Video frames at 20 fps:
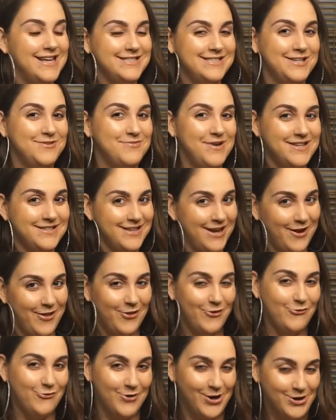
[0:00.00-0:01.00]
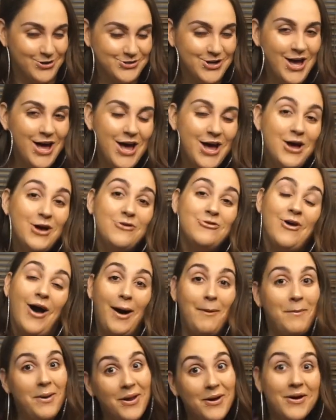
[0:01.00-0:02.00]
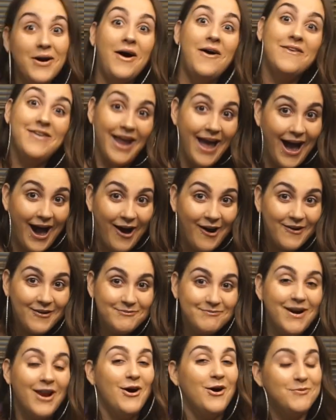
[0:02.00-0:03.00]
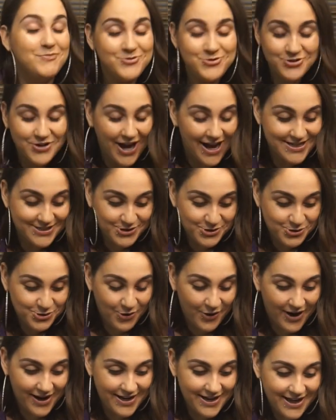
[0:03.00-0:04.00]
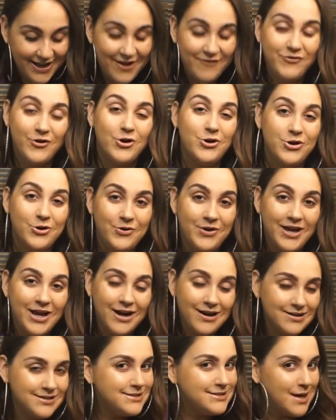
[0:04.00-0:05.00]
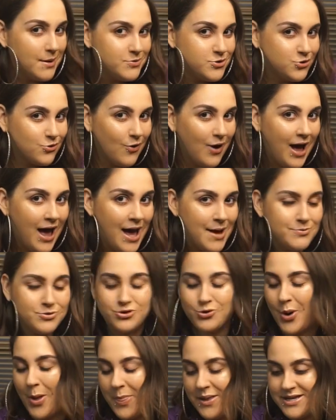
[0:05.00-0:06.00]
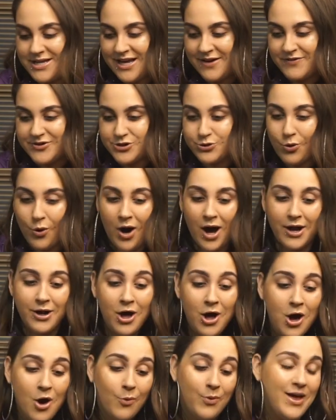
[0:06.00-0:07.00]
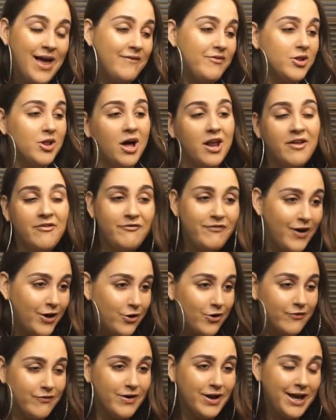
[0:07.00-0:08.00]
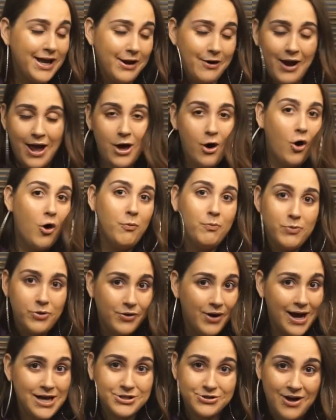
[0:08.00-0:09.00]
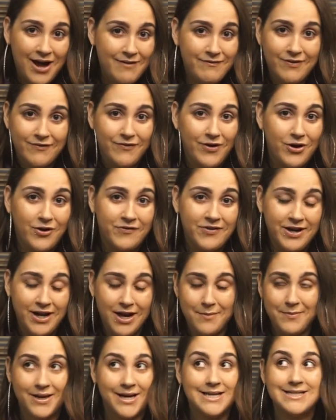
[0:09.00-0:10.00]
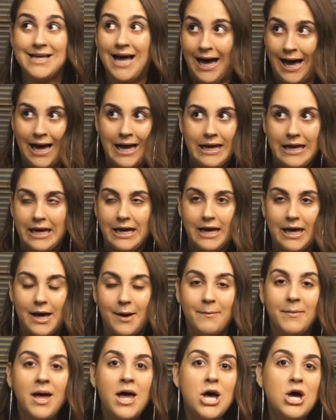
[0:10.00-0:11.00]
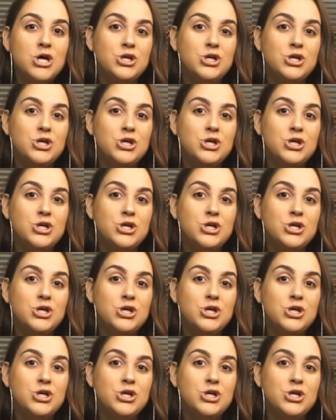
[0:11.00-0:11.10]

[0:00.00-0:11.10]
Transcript: I see my son in the fridge. So I'm gonna go now, but I hope that you guys enjoyed. If you're new here, subscribe, join the Diva Squad. We have a lot of fun over here. I hope you guys are having fun over here because I am.